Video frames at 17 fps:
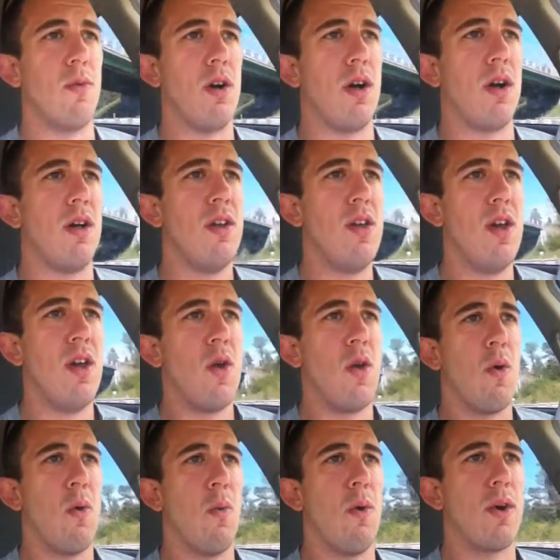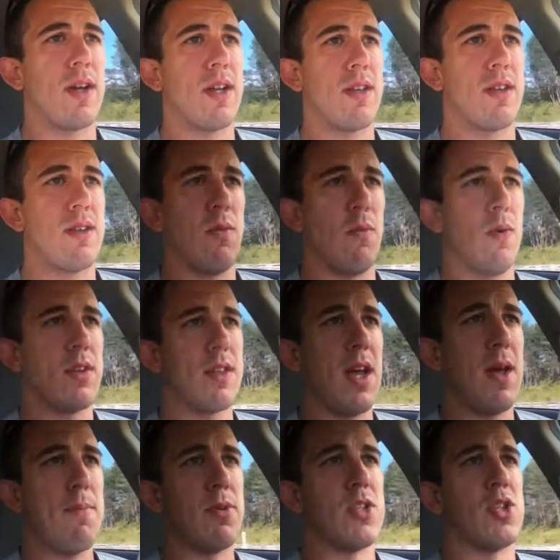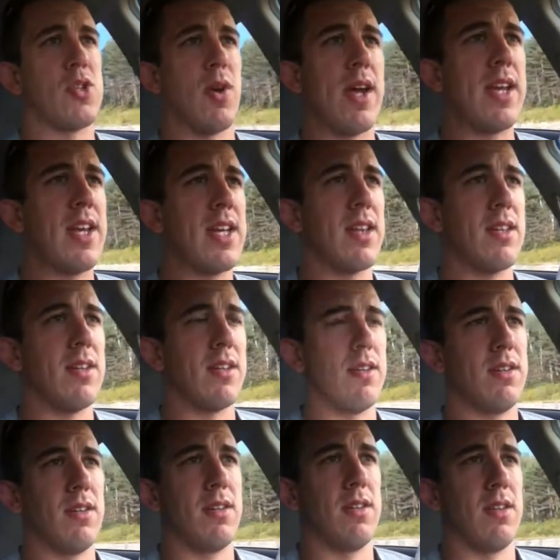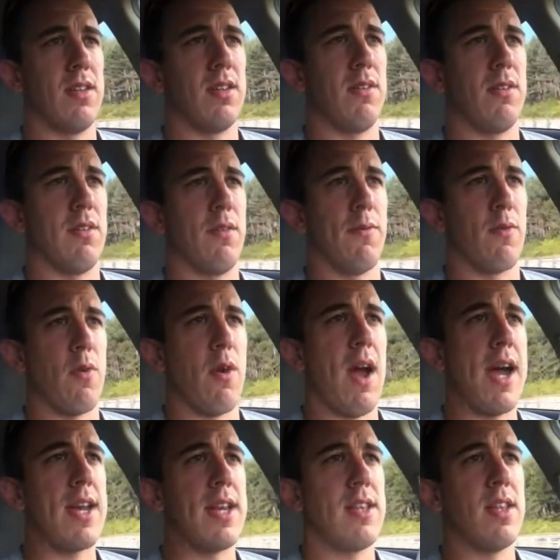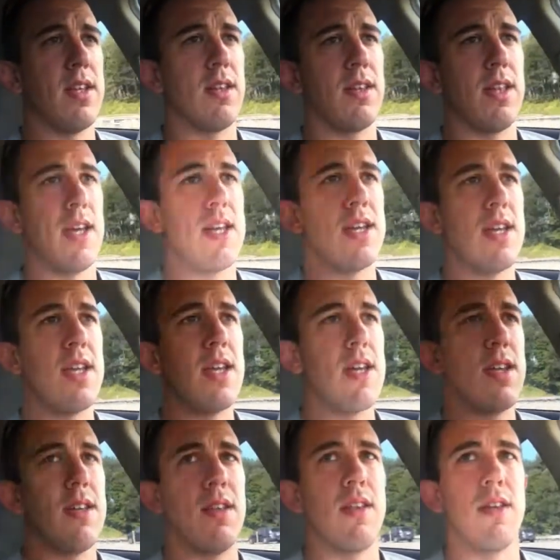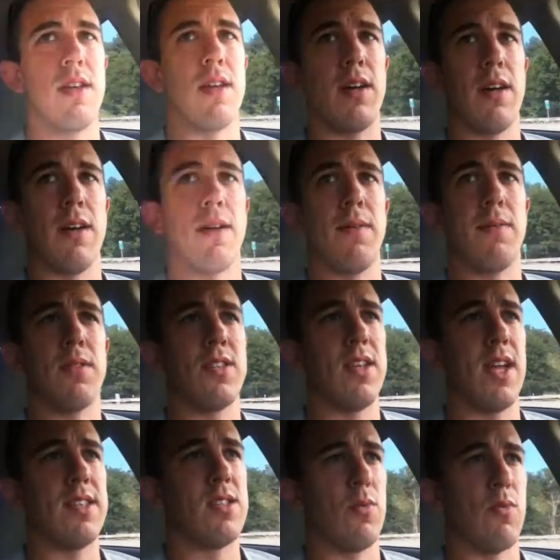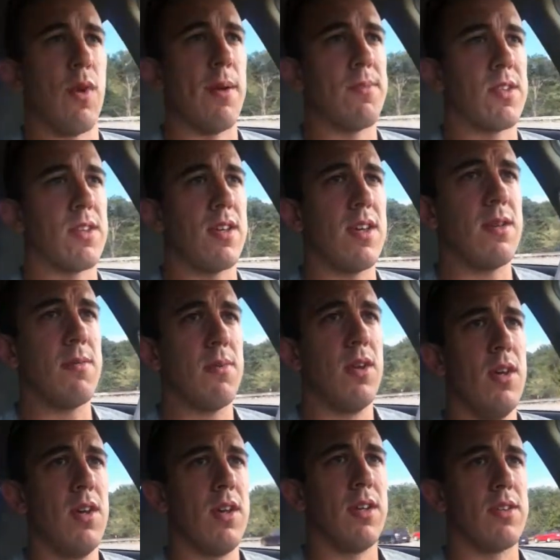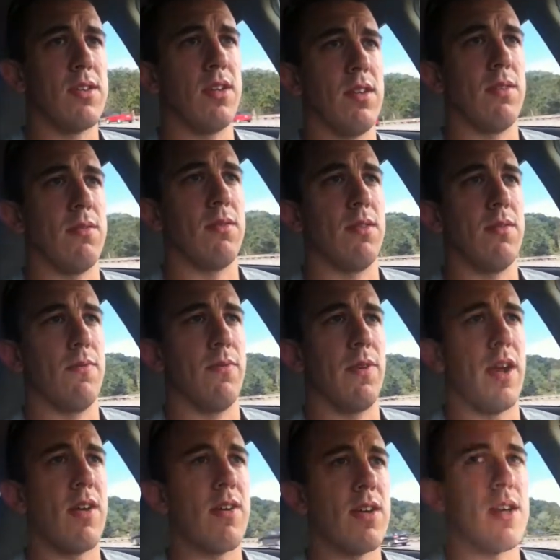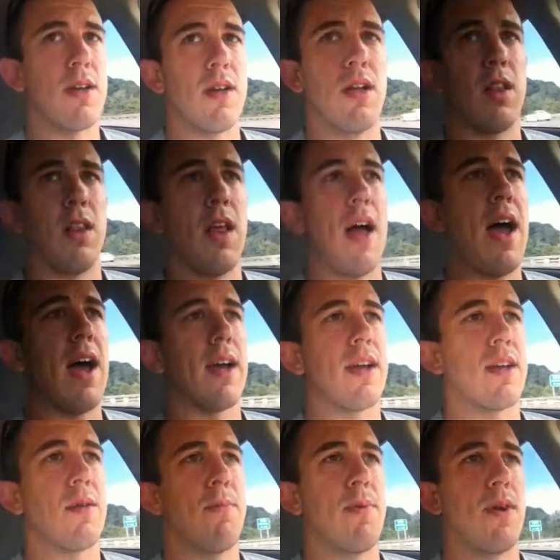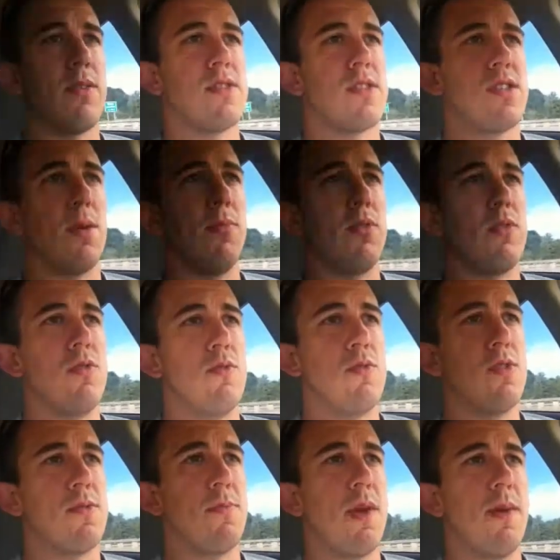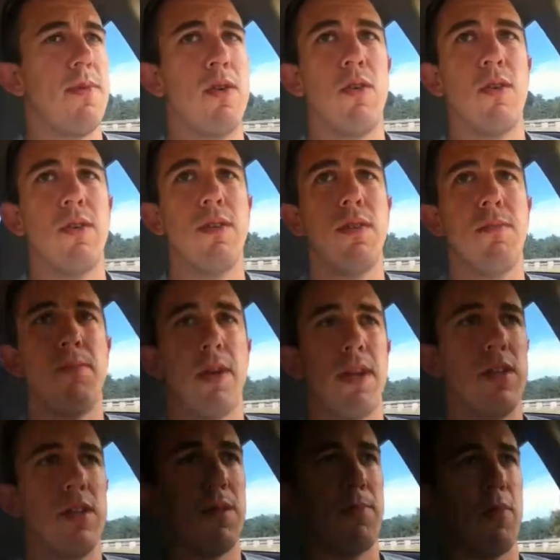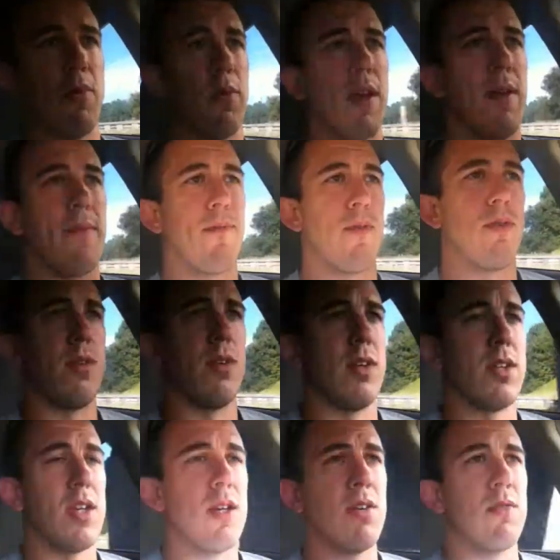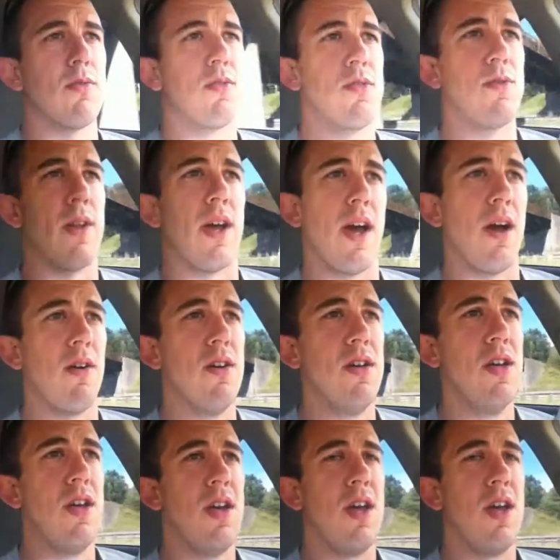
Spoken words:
Well, what type of training, the variety that they need, the sets and rep scheme is going to vary a lot compared to someone who's maybe only been in the program for a year or two now.